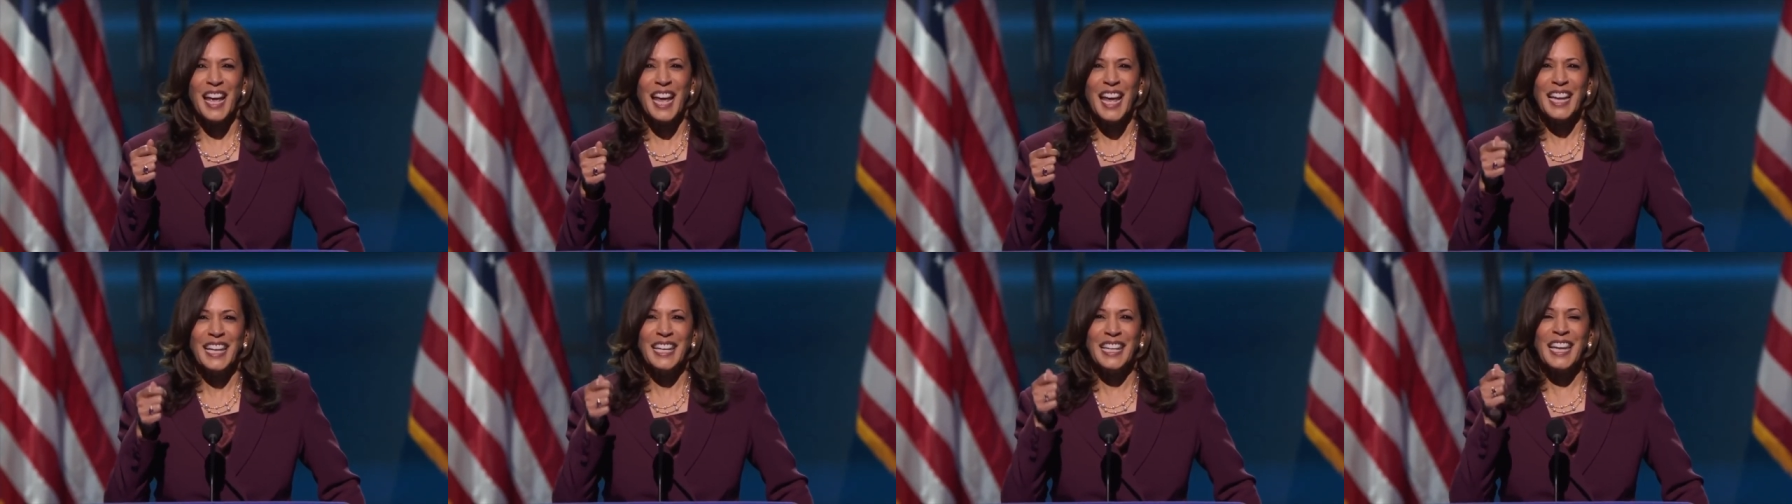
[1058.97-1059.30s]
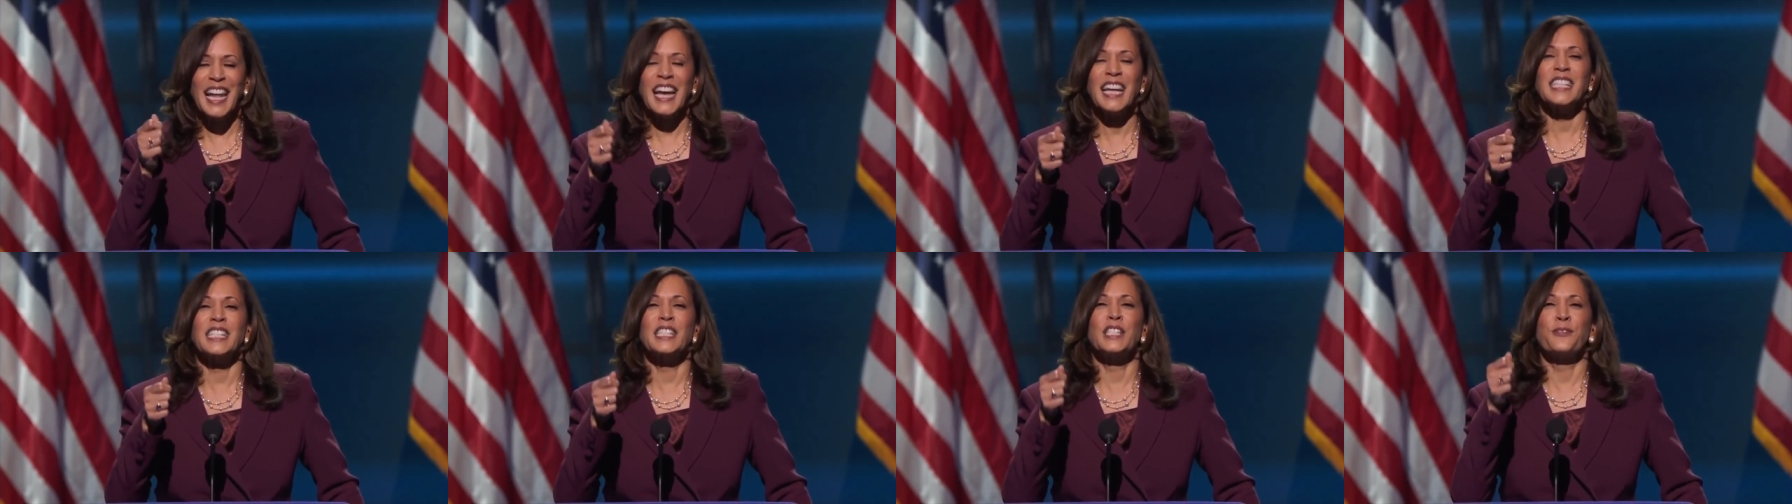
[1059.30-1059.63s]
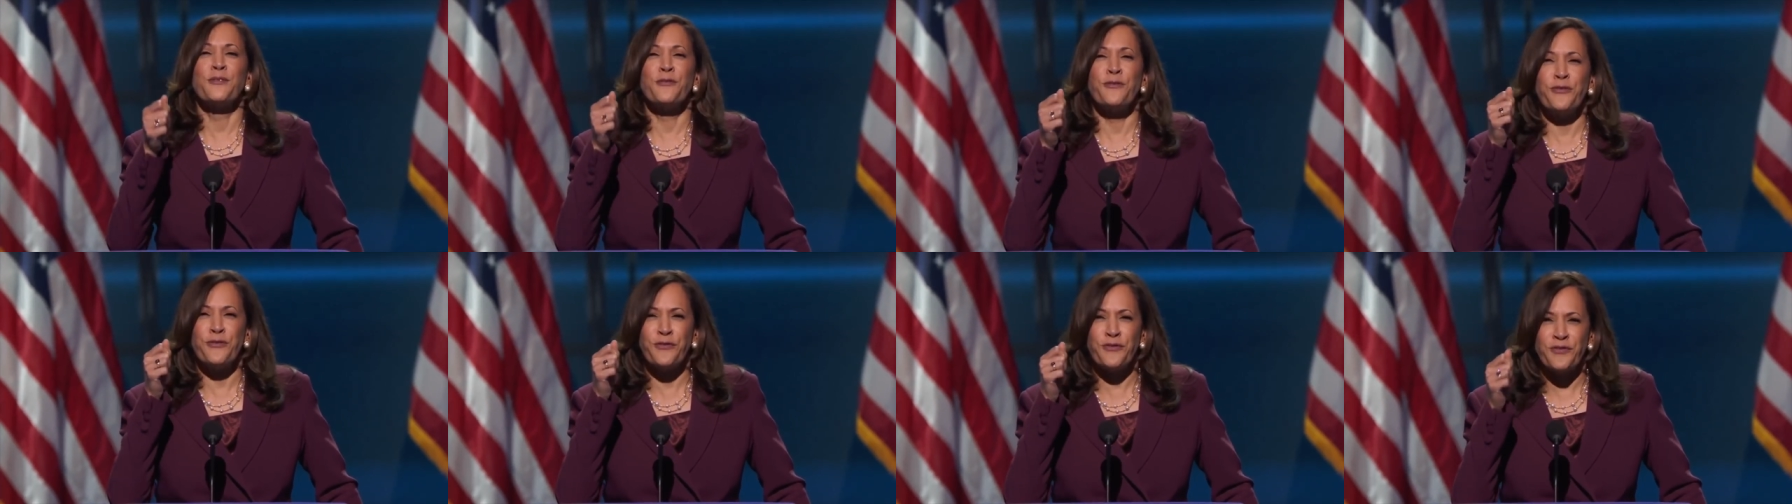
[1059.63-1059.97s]
Let's
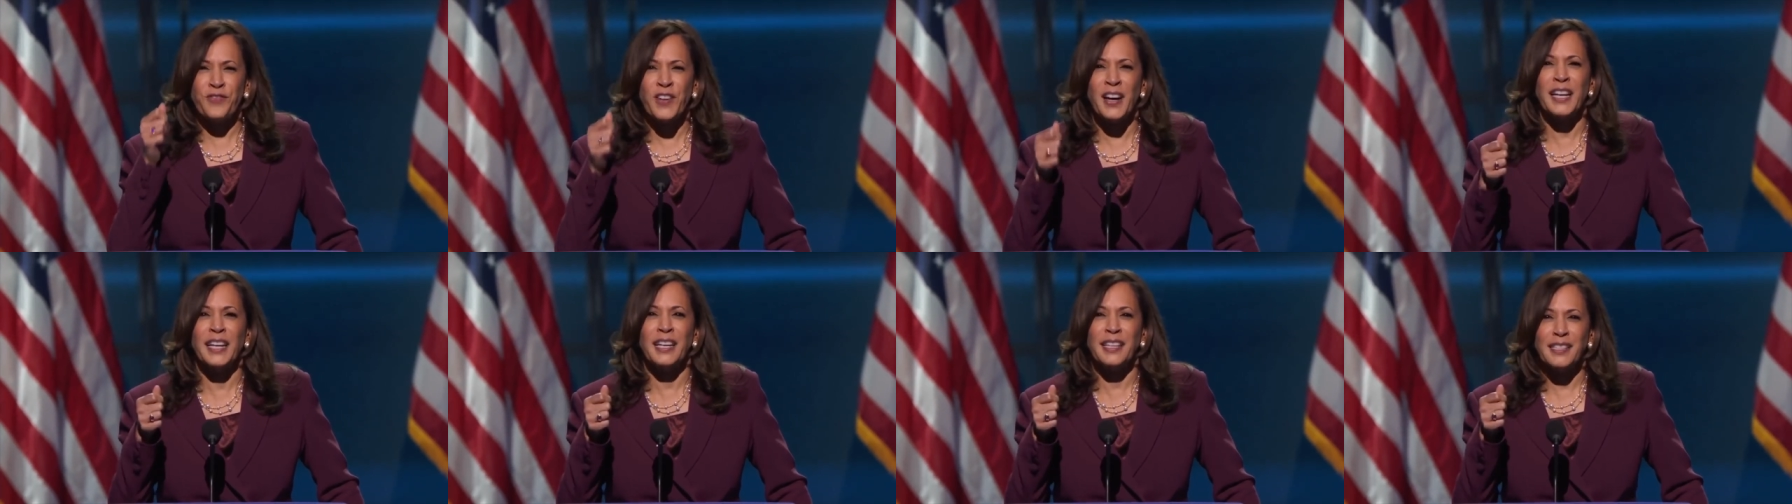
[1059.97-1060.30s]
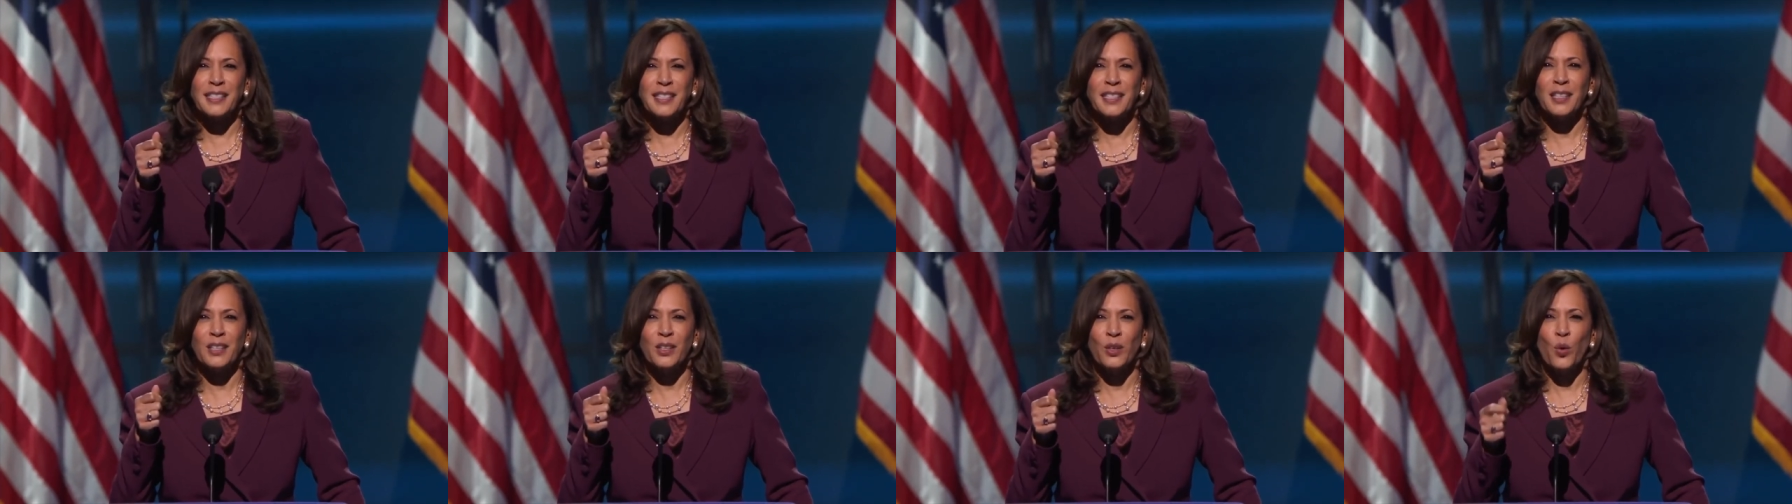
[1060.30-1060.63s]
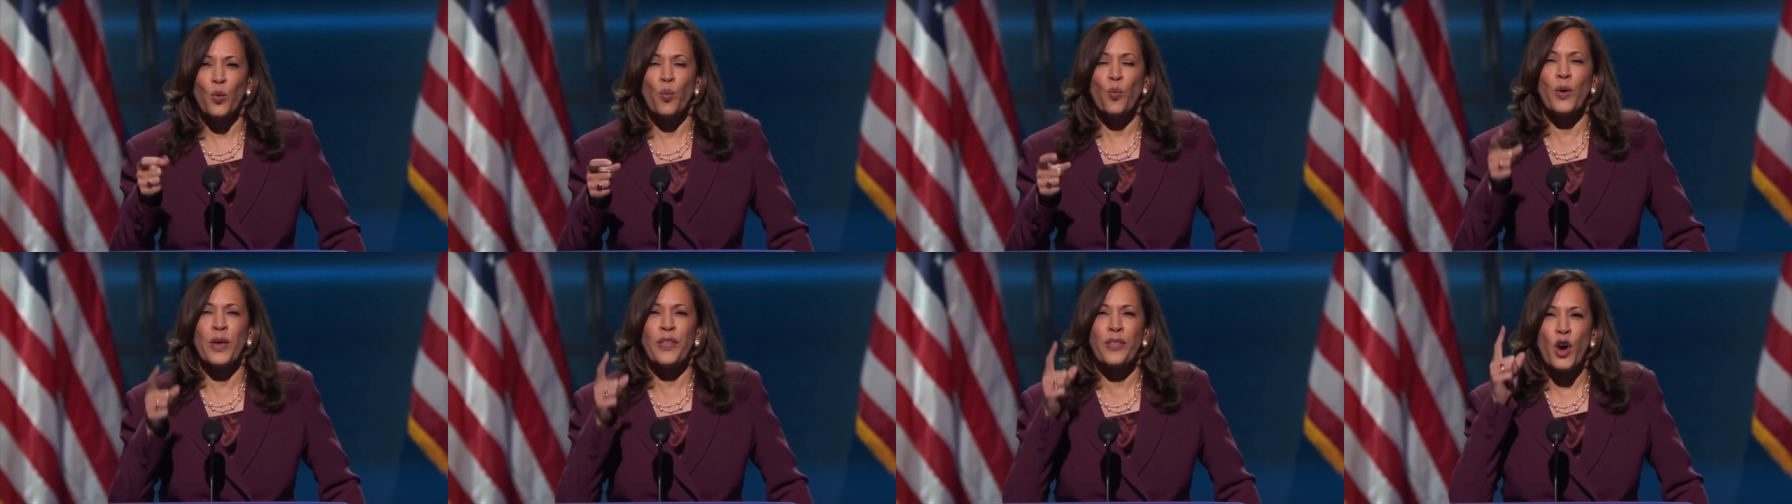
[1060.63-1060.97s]
fight
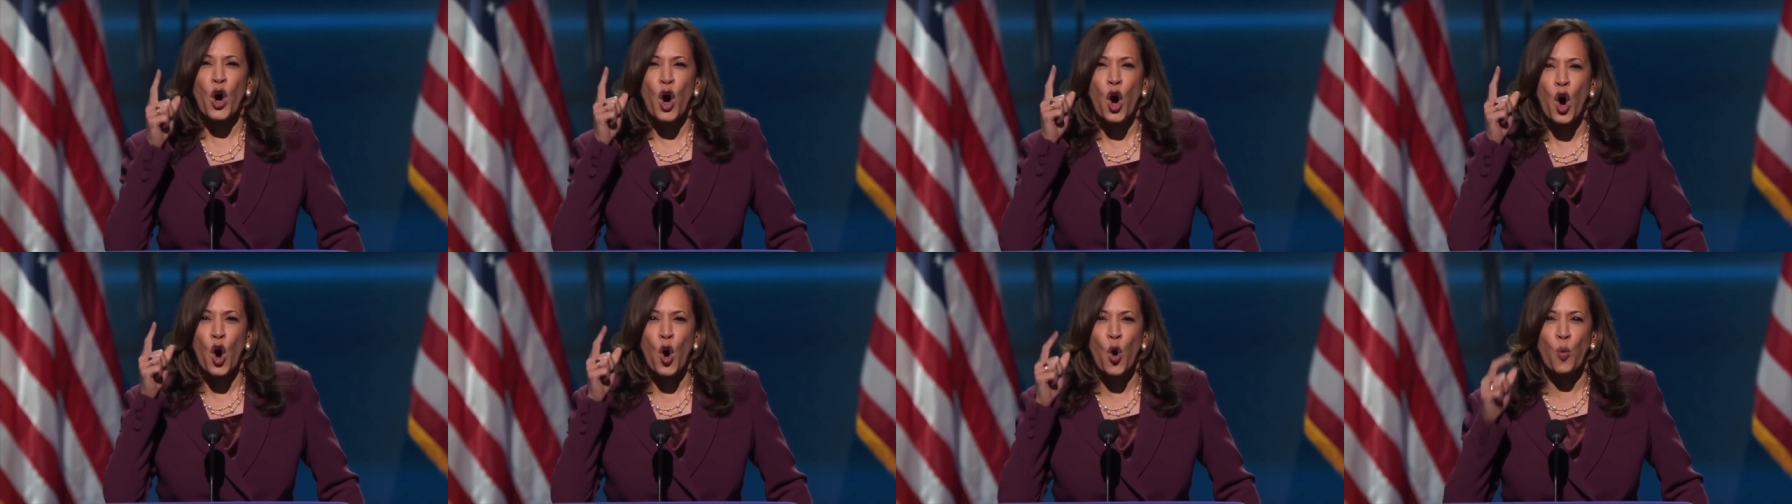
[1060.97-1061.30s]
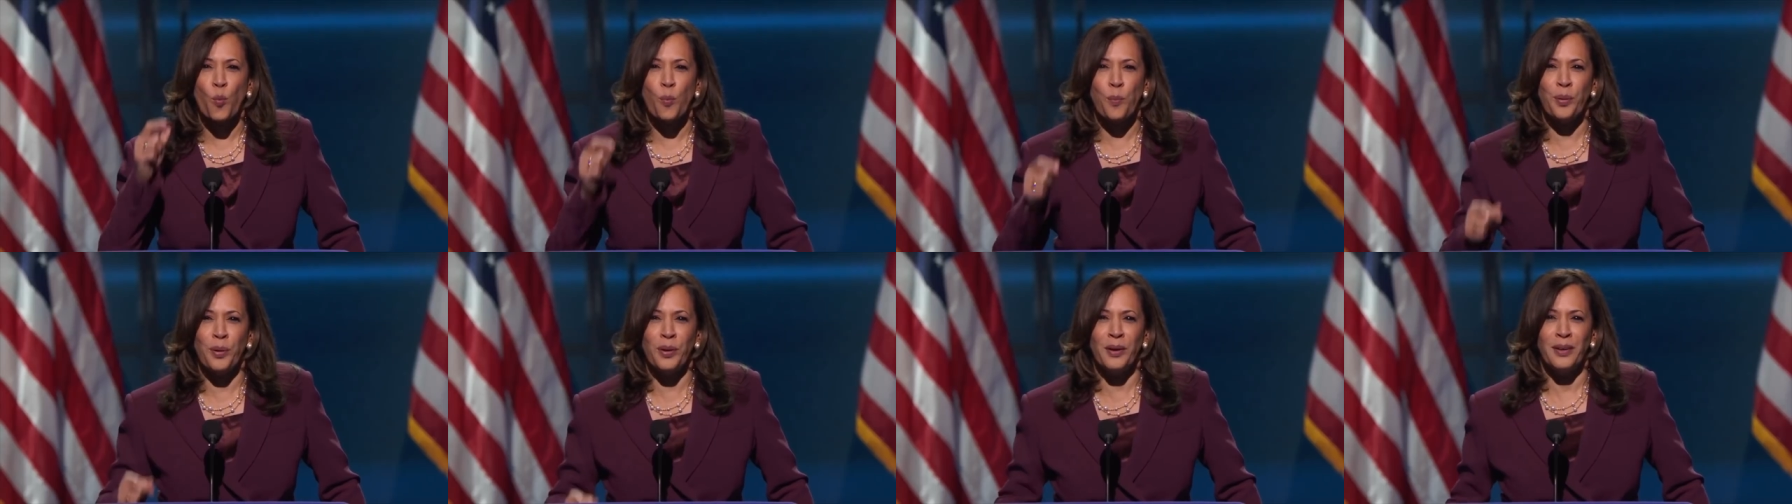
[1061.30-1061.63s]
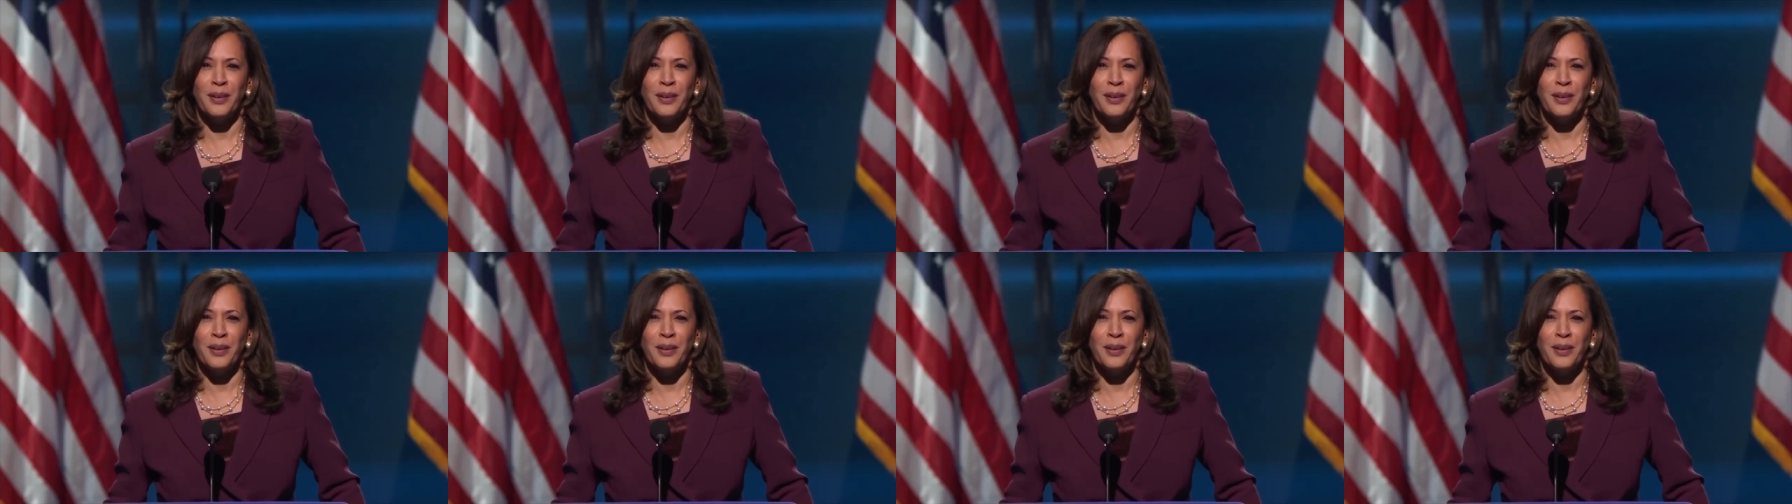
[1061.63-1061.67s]
with hope.